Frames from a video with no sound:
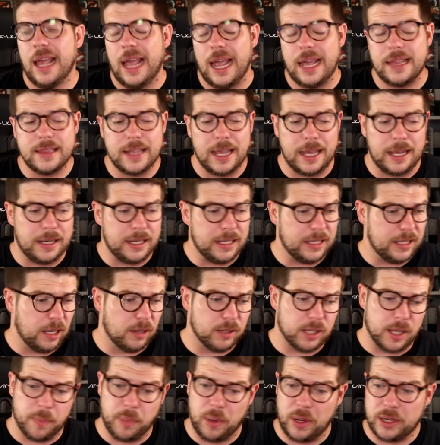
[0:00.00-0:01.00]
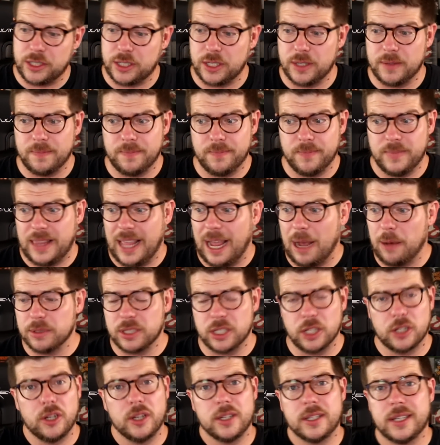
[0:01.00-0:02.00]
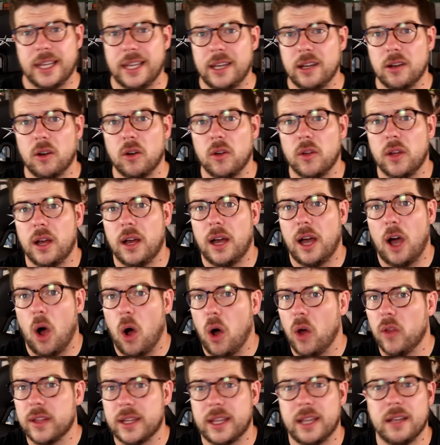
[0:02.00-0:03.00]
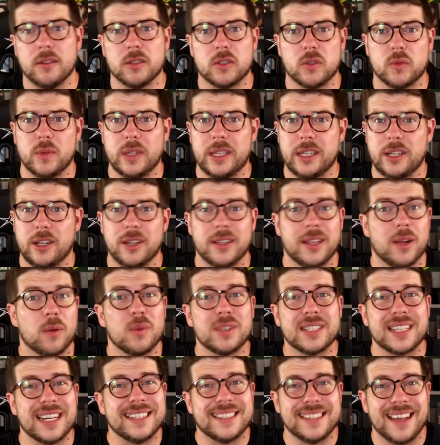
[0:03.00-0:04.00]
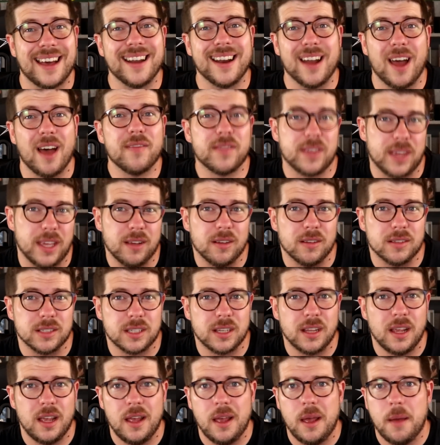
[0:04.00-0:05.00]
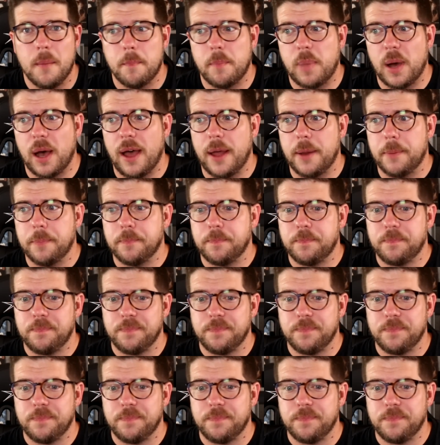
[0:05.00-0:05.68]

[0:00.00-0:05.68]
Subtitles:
And then there's a bunch of... That was a good kill. All the kills were really good. There wasn't a ton of kills, but...